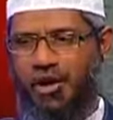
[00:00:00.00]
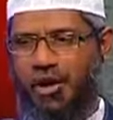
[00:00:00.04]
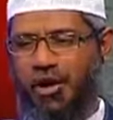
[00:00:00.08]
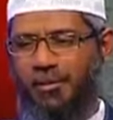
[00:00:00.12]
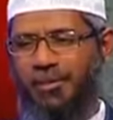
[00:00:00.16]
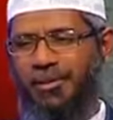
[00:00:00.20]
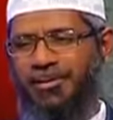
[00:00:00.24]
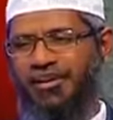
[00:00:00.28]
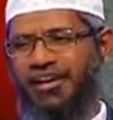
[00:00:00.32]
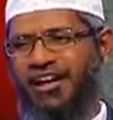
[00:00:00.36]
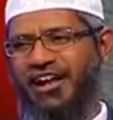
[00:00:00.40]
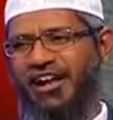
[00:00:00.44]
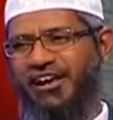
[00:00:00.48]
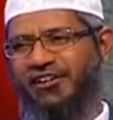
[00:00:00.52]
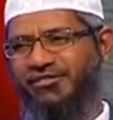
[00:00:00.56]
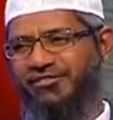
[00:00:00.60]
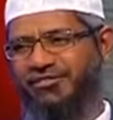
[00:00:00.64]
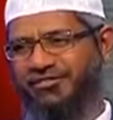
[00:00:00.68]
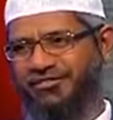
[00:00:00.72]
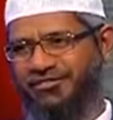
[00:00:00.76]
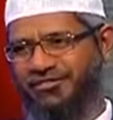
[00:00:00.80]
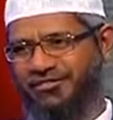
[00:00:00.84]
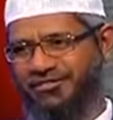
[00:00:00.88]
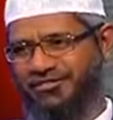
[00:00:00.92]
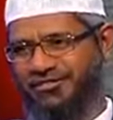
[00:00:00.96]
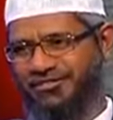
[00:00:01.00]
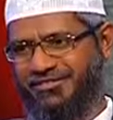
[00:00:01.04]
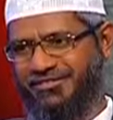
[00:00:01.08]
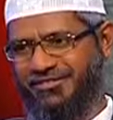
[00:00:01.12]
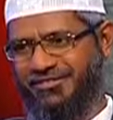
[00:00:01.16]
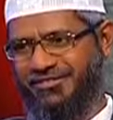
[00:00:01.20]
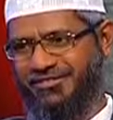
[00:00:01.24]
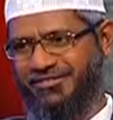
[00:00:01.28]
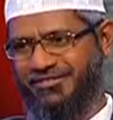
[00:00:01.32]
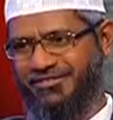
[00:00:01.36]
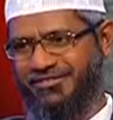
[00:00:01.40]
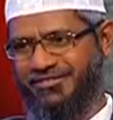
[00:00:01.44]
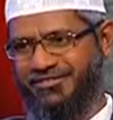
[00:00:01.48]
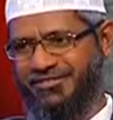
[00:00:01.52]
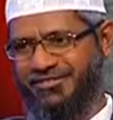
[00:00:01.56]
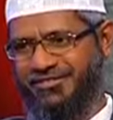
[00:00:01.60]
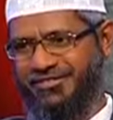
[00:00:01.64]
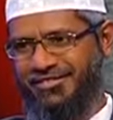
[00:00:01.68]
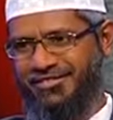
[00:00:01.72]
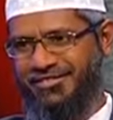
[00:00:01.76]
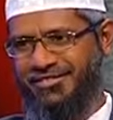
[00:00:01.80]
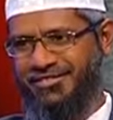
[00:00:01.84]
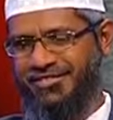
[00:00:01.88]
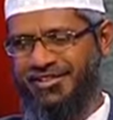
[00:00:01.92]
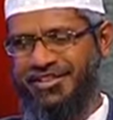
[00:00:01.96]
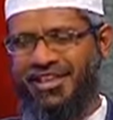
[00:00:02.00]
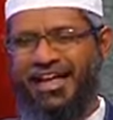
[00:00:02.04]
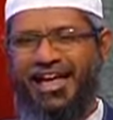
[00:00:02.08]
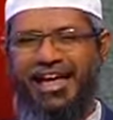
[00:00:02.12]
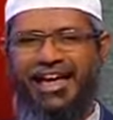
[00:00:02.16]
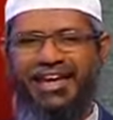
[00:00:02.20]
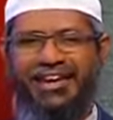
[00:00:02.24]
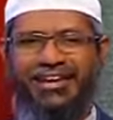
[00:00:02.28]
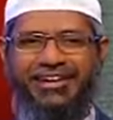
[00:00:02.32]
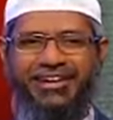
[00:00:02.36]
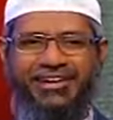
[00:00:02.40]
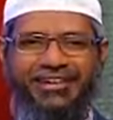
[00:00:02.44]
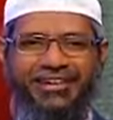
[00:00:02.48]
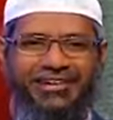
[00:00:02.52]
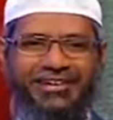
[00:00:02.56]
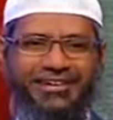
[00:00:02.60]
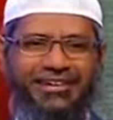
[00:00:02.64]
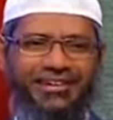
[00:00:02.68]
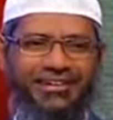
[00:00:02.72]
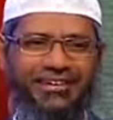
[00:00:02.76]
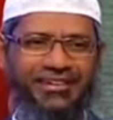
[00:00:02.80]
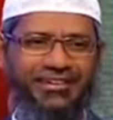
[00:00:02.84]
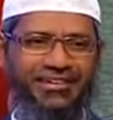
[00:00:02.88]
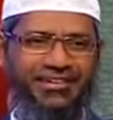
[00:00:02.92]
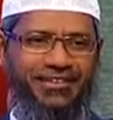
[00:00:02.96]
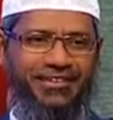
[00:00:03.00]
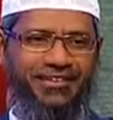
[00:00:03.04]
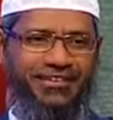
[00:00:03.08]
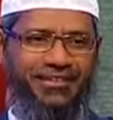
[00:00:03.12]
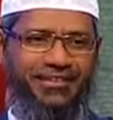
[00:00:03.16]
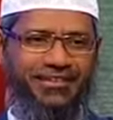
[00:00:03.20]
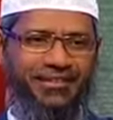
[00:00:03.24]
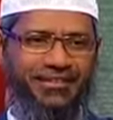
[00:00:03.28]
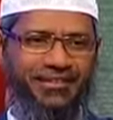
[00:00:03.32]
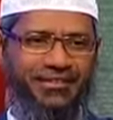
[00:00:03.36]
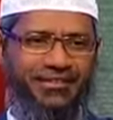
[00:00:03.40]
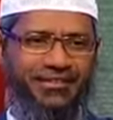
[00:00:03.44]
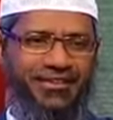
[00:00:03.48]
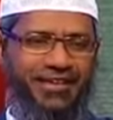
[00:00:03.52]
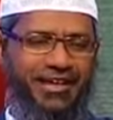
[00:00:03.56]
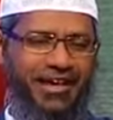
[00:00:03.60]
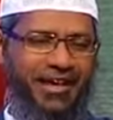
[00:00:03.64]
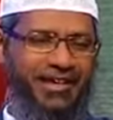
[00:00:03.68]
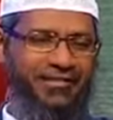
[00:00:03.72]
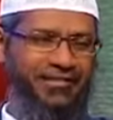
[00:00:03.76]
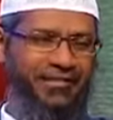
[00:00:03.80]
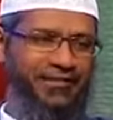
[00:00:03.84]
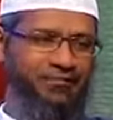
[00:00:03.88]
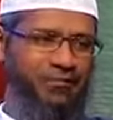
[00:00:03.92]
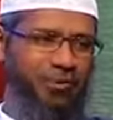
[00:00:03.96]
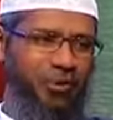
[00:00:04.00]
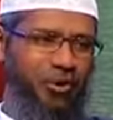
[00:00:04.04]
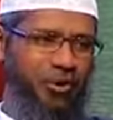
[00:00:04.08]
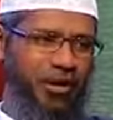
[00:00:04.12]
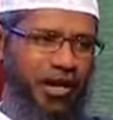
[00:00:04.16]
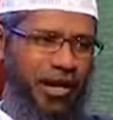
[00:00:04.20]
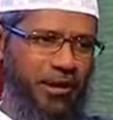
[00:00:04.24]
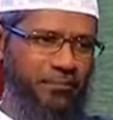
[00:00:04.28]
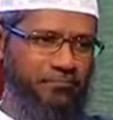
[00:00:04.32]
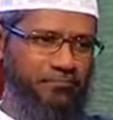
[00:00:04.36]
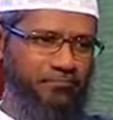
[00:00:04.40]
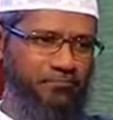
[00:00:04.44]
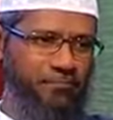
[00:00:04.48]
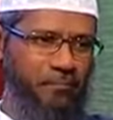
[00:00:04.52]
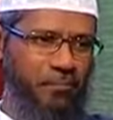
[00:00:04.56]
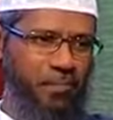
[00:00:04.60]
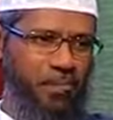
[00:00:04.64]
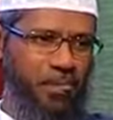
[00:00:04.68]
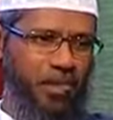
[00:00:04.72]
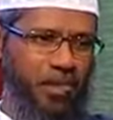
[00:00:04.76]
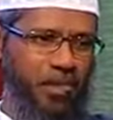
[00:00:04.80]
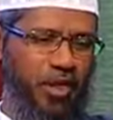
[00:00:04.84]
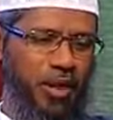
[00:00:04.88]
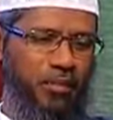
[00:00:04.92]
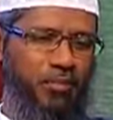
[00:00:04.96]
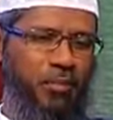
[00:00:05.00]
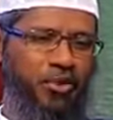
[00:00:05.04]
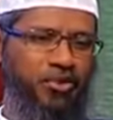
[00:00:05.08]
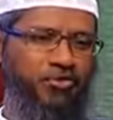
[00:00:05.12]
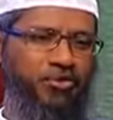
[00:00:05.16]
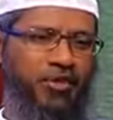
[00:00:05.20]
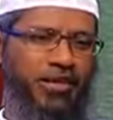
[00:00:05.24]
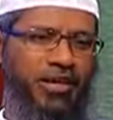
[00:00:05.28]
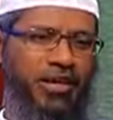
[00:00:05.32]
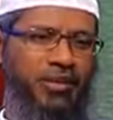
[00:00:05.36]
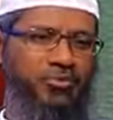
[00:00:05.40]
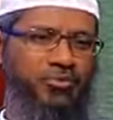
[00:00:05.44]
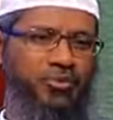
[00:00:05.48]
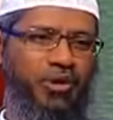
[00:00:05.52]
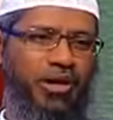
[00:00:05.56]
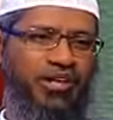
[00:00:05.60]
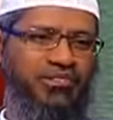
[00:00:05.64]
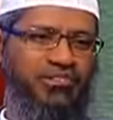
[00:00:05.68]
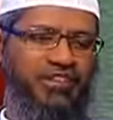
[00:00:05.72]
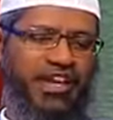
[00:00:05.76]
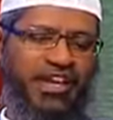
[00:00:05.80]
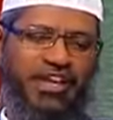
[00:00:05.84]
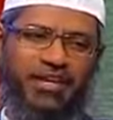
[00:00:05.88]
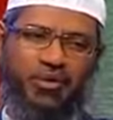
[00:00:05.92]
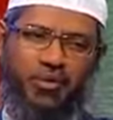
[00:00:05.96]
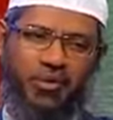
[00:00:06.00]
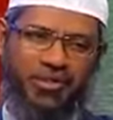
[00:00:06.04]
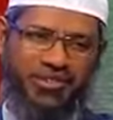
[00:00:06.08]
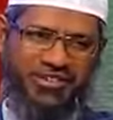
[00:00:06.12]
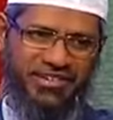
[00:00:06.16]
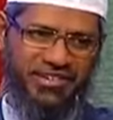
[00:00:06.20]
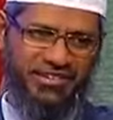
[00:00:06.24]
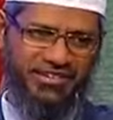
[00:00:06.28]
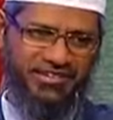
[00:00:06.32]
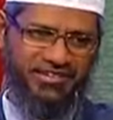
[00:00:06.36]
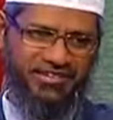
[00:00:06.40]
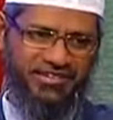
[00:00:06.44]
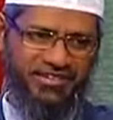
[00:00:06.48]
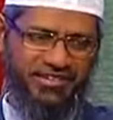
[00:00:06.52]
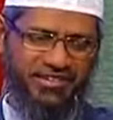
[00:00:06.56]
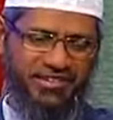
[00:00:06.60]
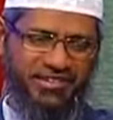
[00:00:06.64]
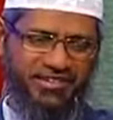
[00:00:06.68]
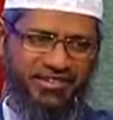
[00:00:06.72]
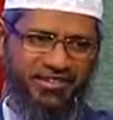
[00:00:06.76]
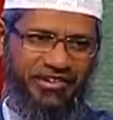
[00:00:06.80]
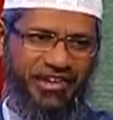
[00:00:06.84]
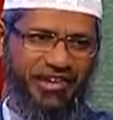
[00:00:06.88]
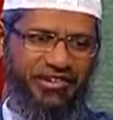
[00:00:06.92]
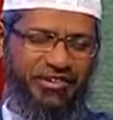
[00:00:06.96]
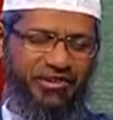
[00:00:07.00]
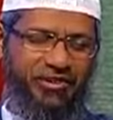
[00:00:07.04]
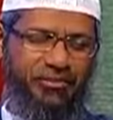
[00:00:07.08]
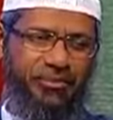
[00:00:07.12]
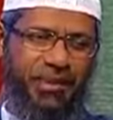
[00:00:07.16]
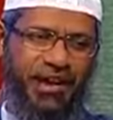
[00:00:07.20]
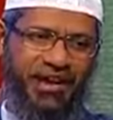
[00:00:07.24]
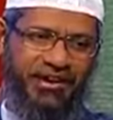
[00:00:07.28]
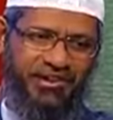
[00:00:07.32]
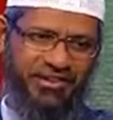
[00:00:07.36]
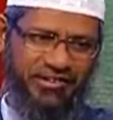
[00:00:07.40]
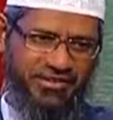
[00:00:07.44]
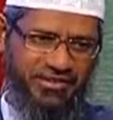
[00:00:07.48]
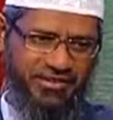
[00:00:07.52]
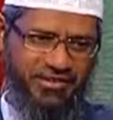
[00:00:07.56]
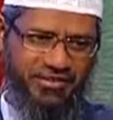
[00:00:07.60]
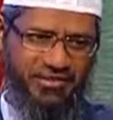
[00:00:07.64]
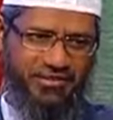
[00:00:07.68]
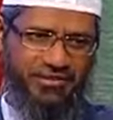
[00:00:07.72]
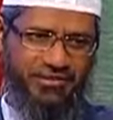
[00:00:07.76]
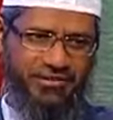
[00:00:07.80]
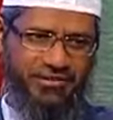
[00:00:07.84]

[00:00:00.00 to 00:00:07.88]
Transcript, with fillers: or bitter half. And in this program, you're most welcome to ask any questions related to marriage,